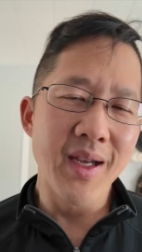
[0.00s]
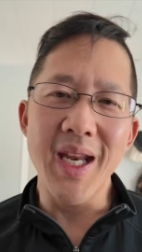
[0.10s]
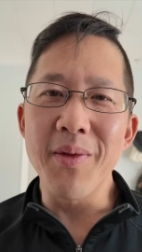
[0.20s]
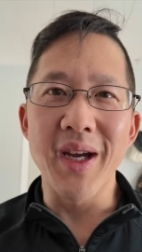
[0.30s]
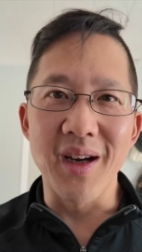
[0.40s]

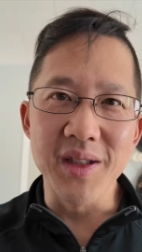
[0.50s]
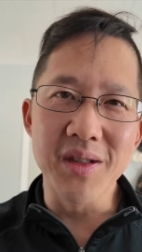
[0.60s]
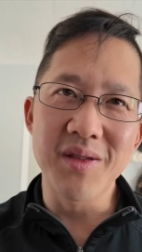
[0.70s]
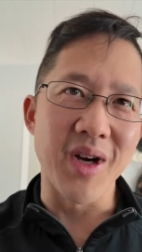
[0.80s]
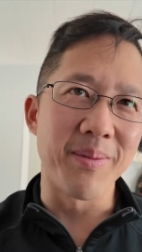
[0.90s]
Anyway, I'll
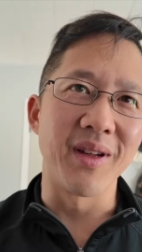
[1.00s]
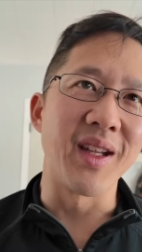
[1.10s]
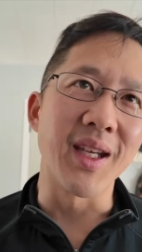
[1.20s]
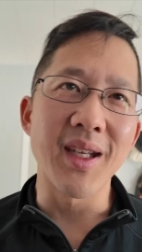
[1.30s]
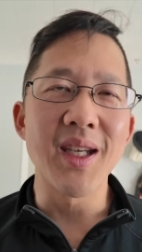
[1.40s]
drop a
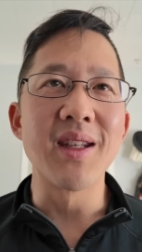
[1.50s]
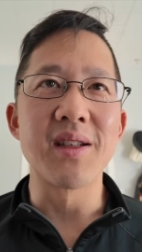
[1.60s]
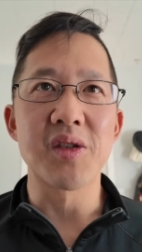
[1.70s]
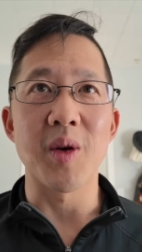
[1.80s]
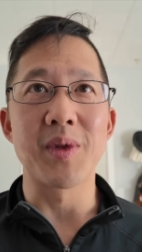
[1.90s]
link in the
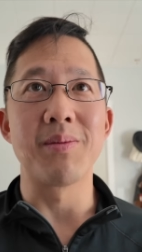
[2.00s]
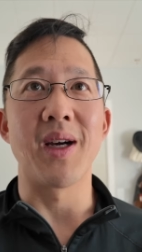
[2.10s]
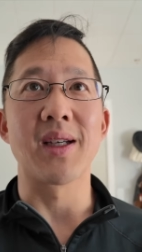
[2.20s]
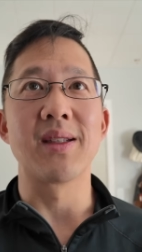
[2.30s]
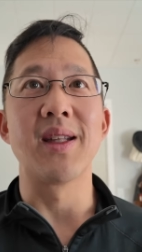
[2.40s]
description
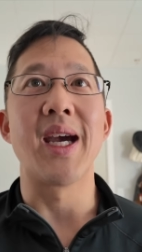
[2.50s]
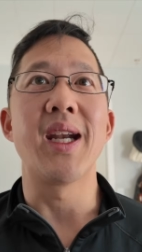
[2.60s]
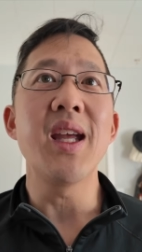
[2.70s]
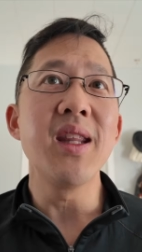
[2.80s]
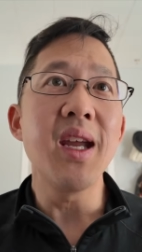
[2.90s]
box on that.
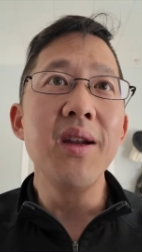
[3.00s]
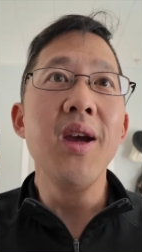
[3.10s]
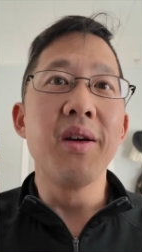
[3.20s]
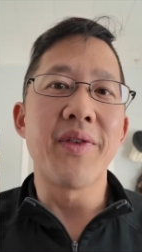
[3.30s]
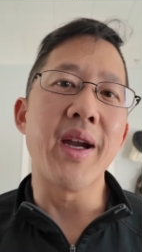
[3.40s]
And then
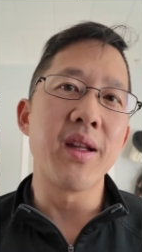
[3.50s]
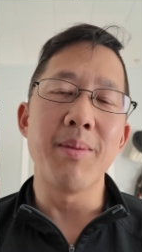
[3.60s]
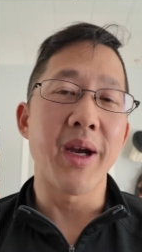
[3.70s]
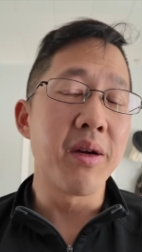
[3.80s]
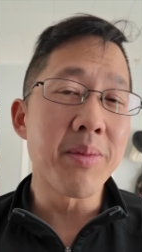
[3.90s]
finally,
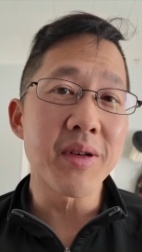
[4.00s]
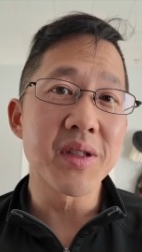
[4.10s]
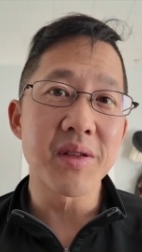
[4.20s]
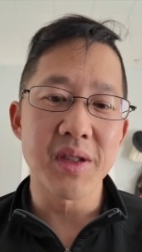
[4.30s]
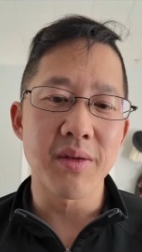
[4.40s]
my own
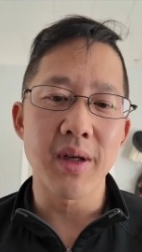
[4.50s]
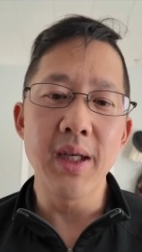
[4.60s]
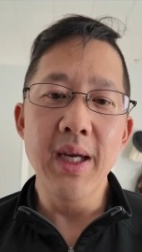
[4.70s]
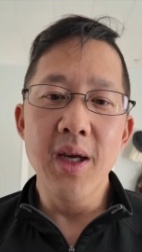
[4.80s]
personal story.